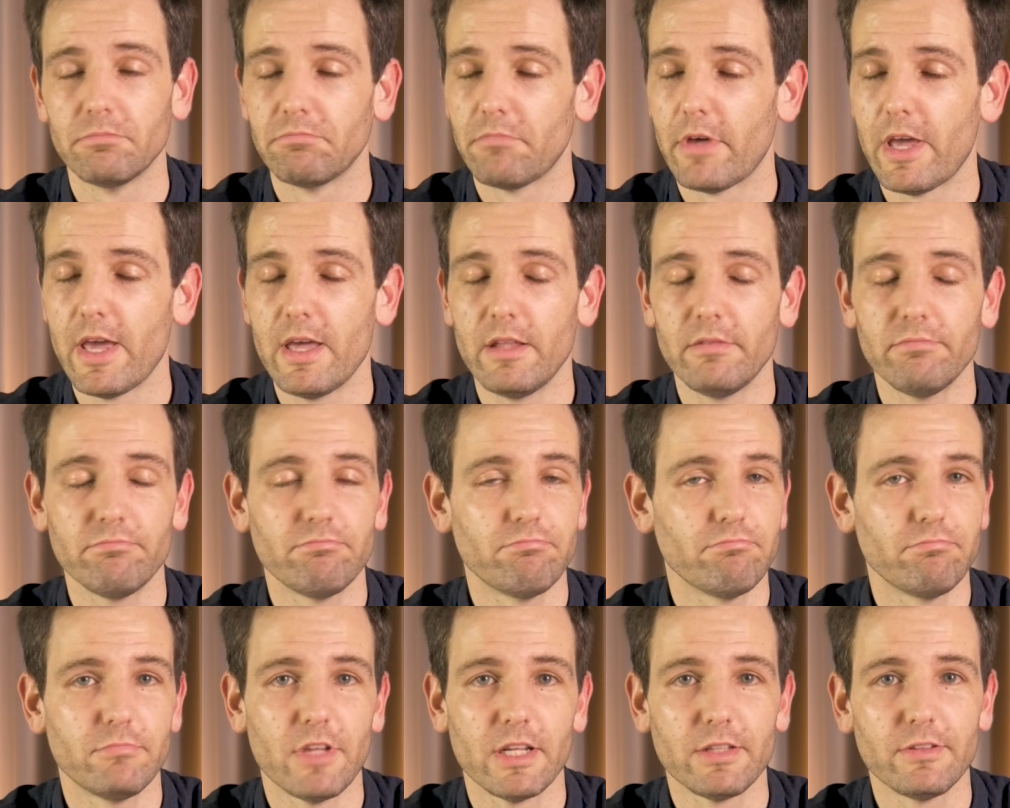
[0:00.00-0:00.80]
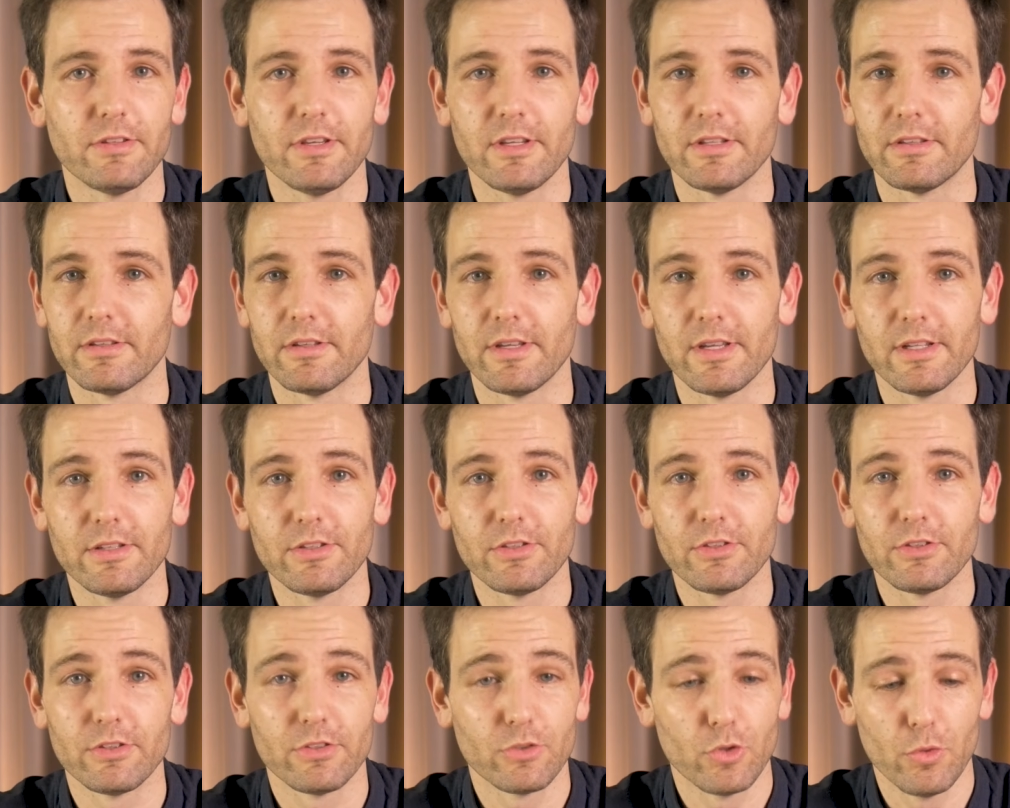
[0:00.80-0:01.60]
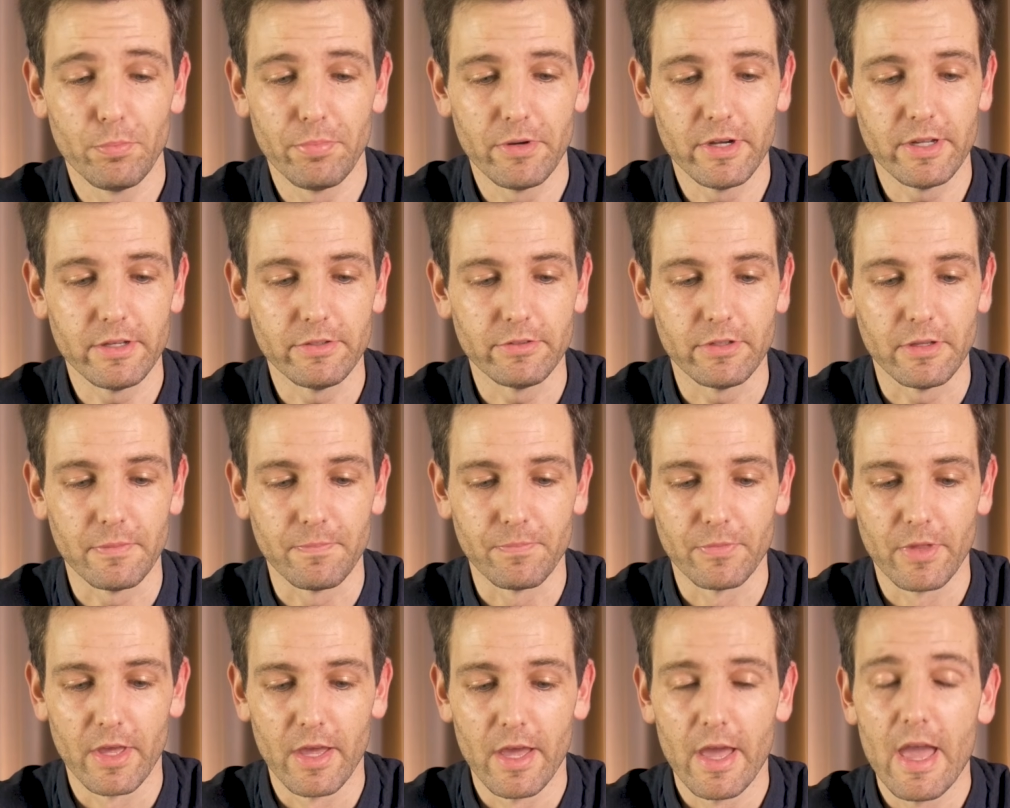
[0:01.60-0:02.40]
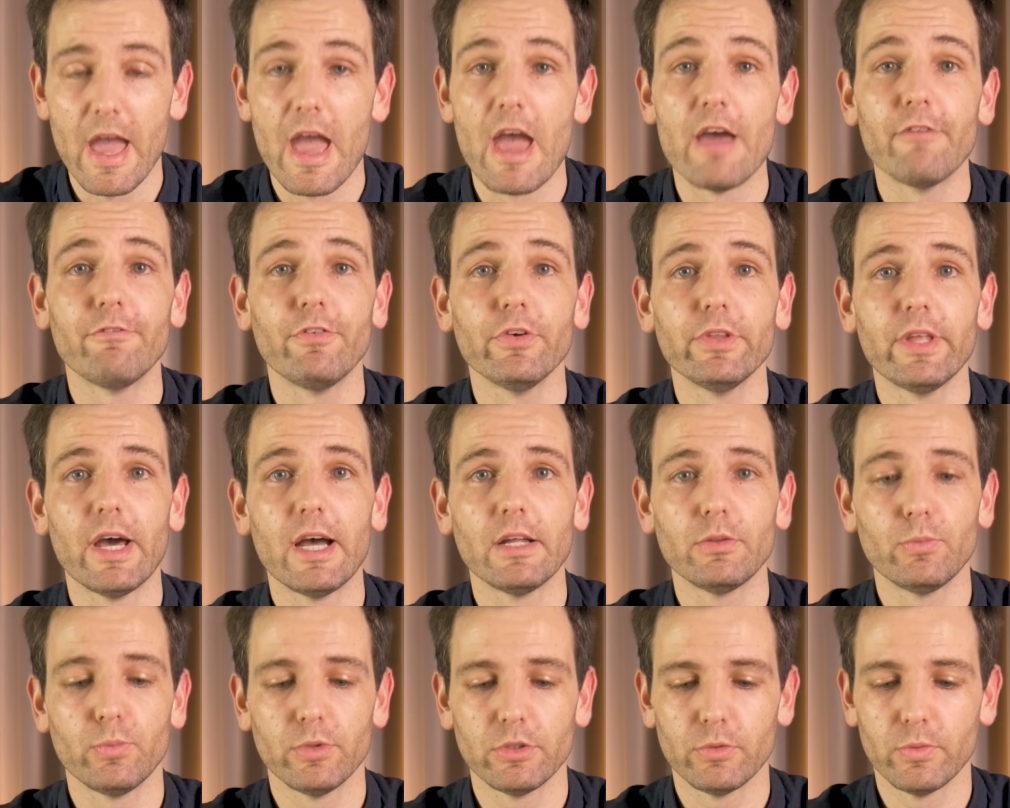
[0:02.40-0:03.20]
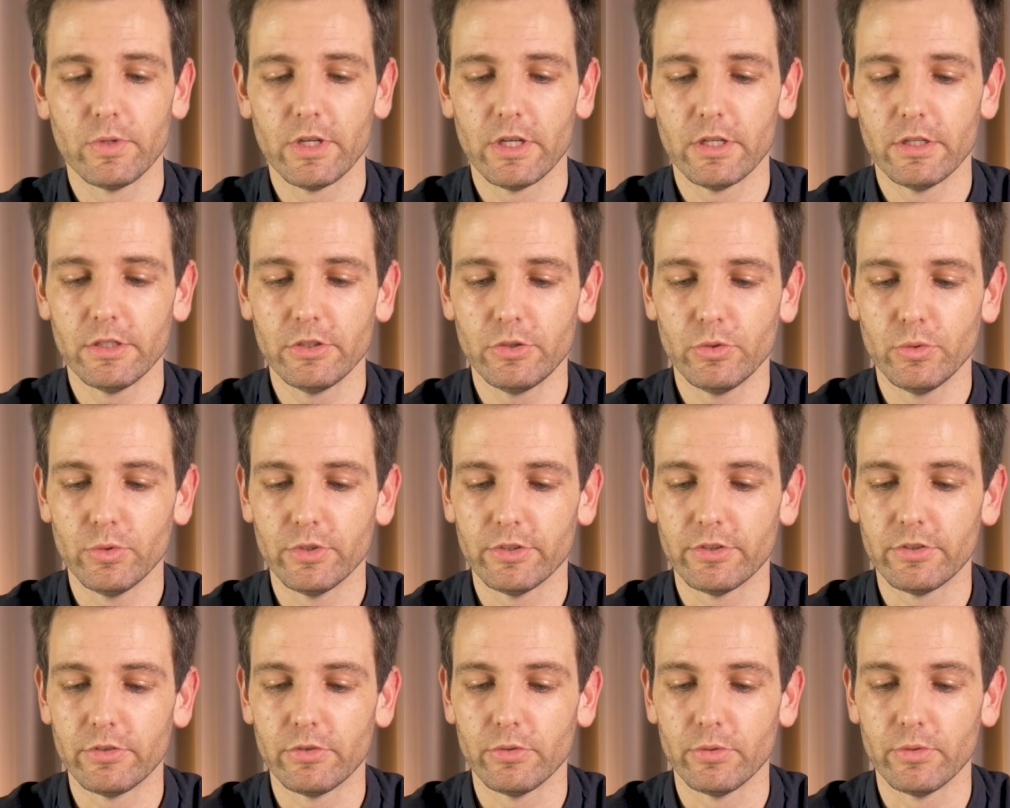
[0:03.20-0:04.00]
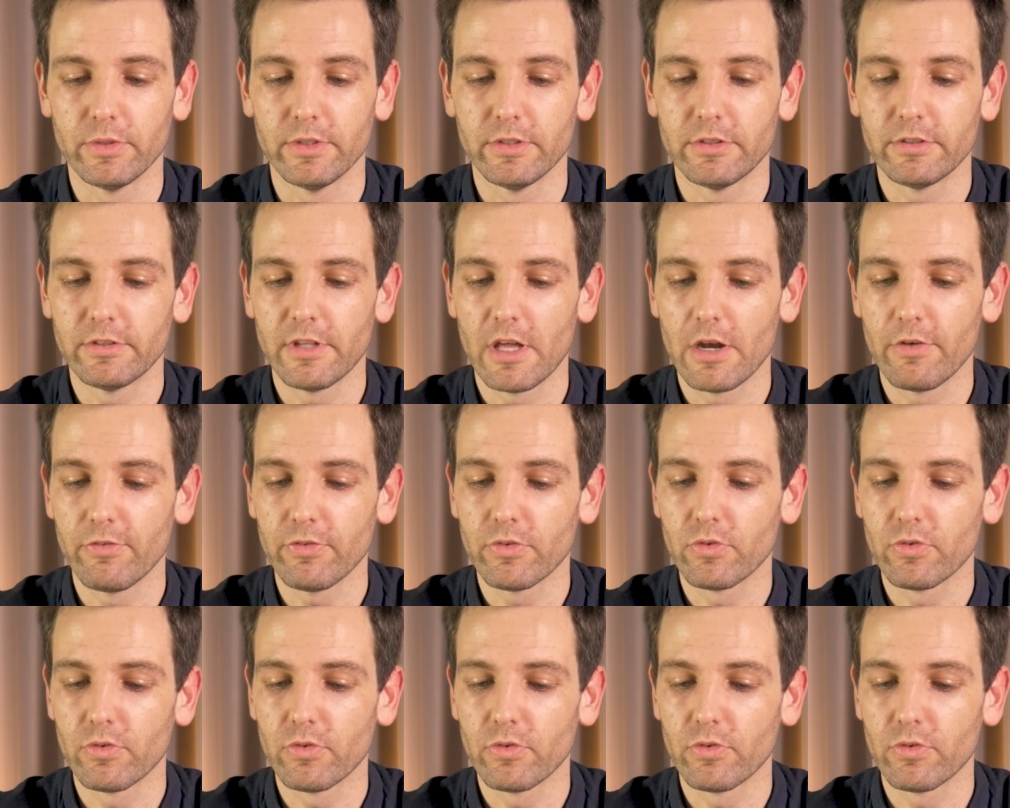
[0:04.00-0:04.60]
And that's it. It's super easy. And for that, what we're gonna do is to, instead of